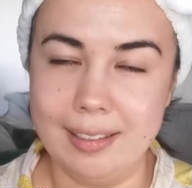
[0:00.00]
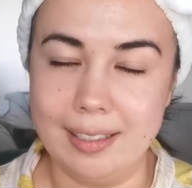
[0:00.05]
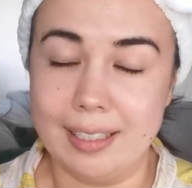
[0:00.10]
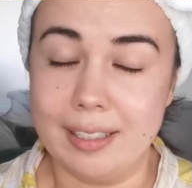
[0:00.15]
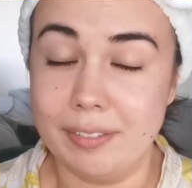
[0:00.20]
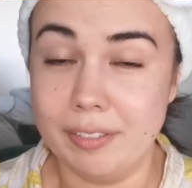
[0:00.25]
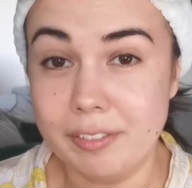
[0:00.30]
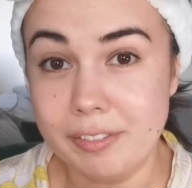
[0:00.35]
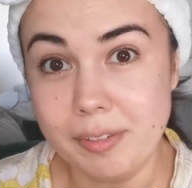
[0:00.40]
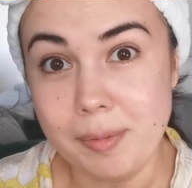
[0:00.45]

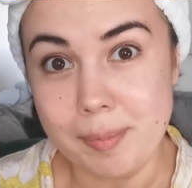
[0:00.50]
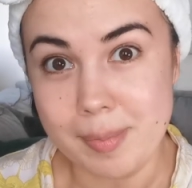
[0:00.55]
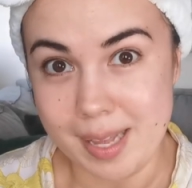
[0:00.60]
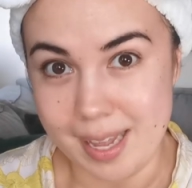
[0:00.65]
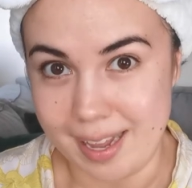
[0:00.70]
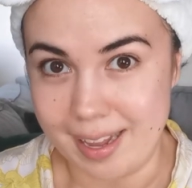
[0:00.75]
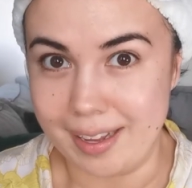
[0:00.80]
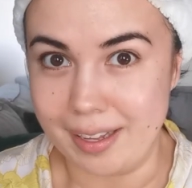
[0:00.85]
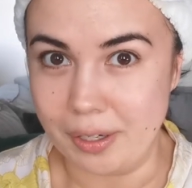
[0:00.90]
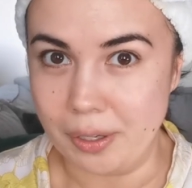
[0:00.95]
like, even for
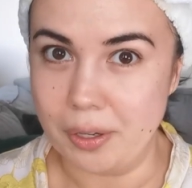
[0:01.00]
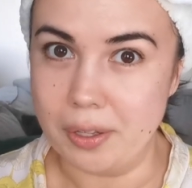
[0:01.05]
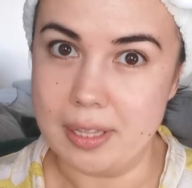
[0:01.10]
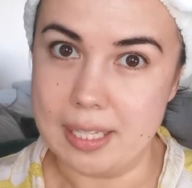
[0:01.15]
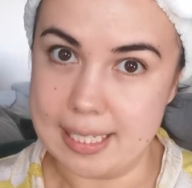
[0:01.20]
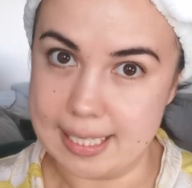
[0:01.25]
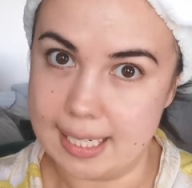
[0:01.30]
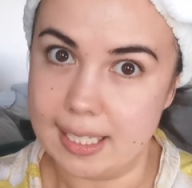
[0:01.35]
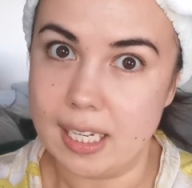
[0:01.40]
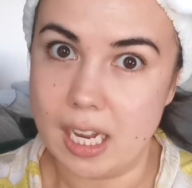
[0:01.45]
me, you know,
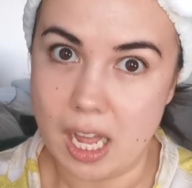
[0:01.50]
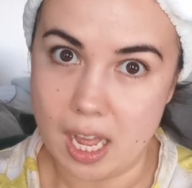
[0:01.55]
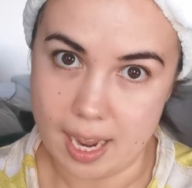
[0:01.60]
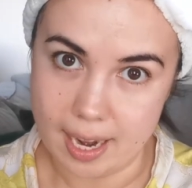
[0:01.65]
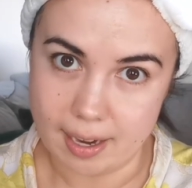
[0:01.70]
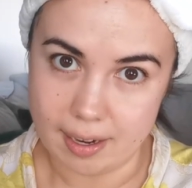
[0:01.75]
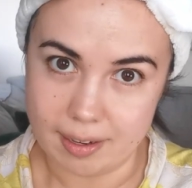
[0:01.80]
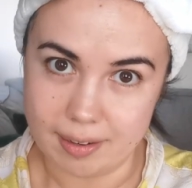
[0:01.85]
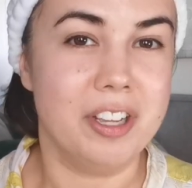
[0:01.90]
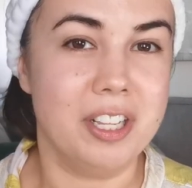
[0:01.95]
there's a
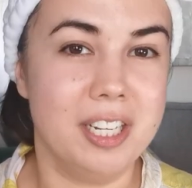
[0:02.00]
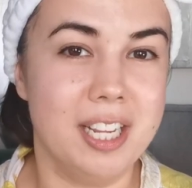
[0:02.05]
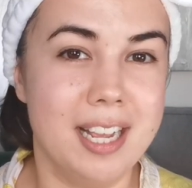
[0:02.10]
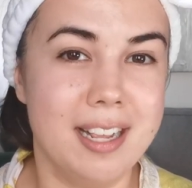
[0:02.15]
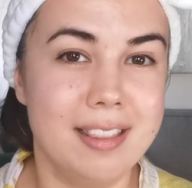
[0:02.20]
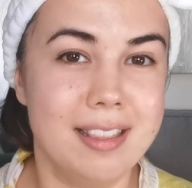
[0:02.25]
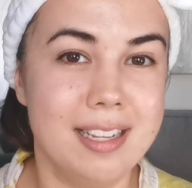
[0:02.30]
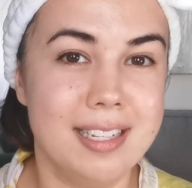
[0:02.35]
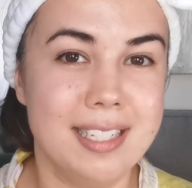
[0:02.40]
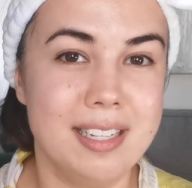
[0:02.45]
line. I feel
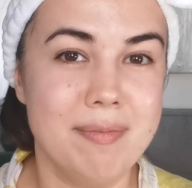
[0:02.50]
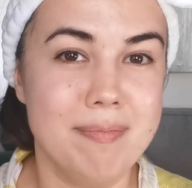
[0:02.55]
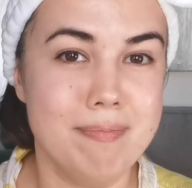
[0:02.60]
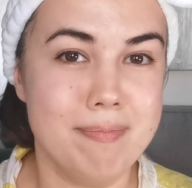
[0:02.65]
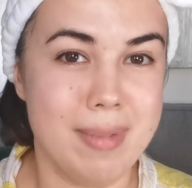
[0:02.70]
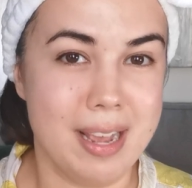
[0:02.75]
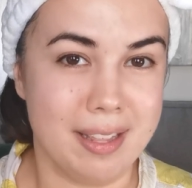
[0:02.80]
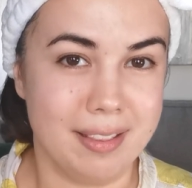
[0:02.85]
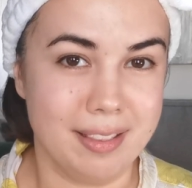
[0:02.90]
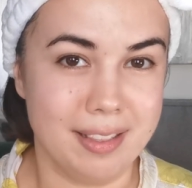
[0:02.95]
like there's a
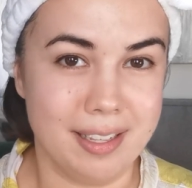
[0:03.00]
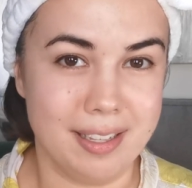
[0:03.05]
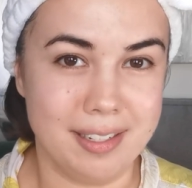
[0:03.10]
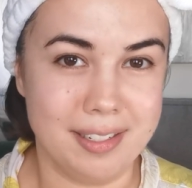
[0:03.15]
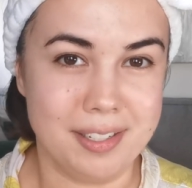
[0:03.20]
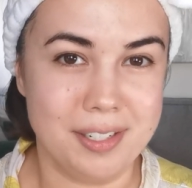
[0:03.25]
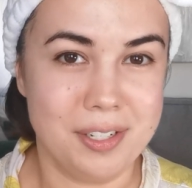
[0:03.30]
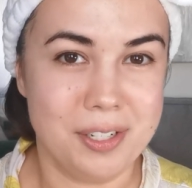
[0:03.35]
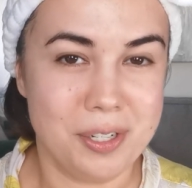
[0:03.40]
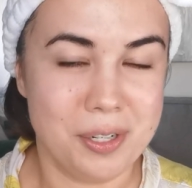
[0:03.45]

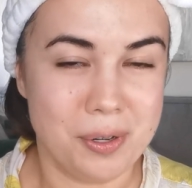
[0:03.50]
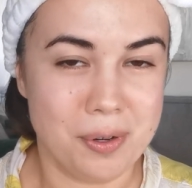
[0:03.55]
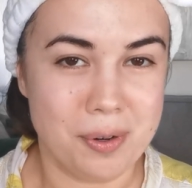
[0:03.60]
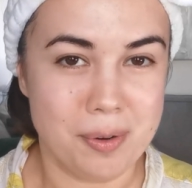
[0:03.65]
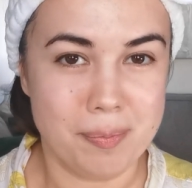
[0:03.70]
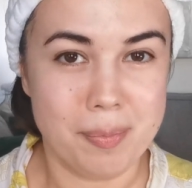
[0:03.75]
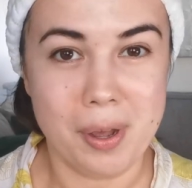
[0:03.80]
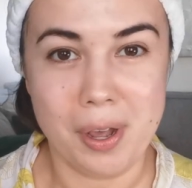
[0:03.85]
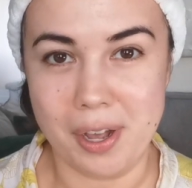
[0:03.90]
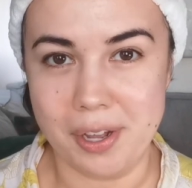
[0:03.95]
method
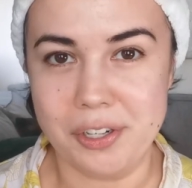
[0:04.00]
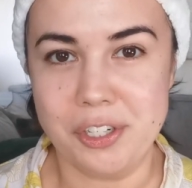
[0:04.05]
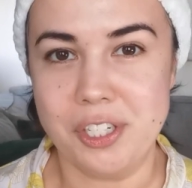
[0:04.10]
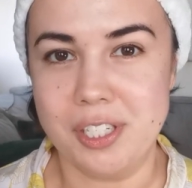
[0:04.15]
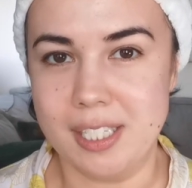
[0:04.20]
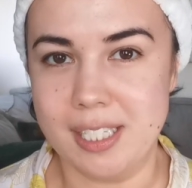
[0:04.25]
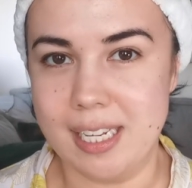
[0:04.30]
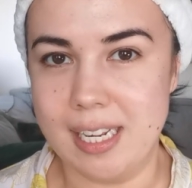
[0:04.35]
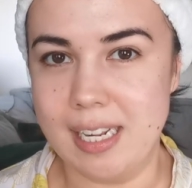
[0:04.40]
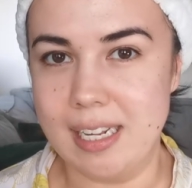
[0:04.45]
to
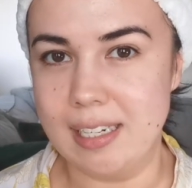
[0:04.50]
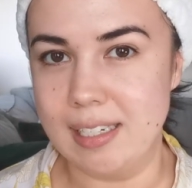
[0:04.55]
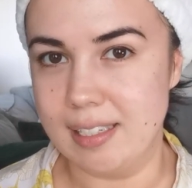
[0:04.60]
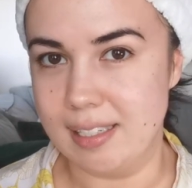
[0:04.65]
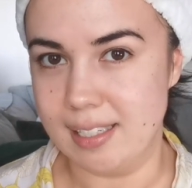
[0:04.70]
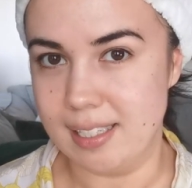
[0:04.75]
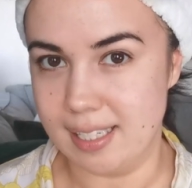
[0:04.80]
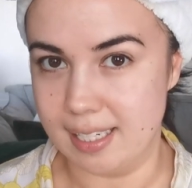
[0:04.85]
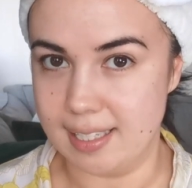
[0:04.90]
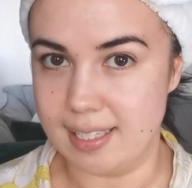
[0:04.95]

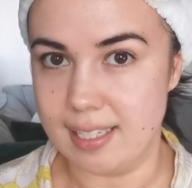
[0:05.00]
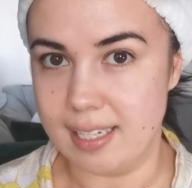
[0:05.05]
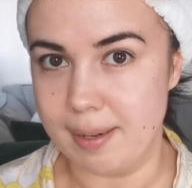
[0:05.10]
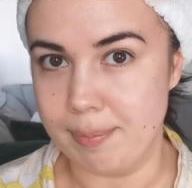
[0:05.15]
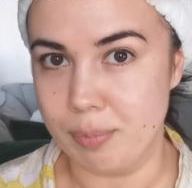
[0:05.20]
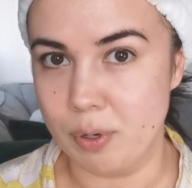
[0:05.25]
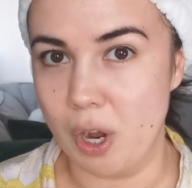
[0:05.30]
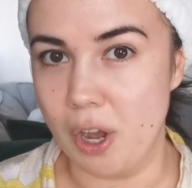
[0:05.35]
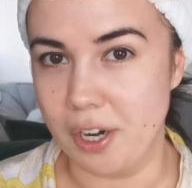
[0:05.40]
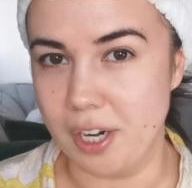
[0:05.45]
purchasing
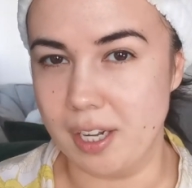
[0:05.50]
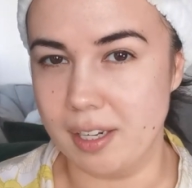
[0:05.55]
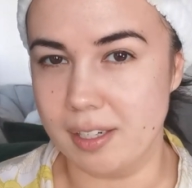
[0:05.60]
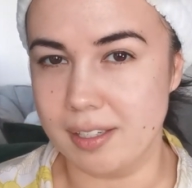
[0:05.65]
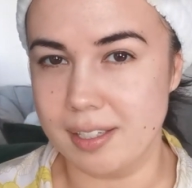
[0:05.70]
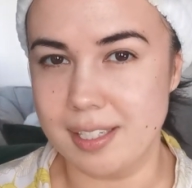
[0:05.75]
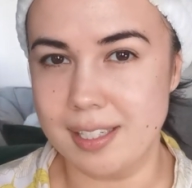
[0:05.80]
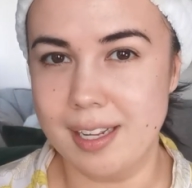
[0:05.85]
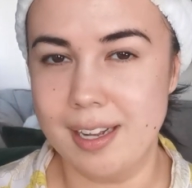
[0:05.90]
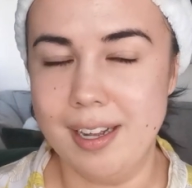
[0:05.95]
Sisley
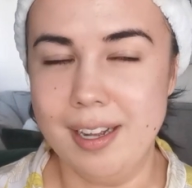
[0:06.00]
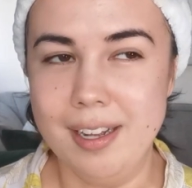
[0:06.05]
products.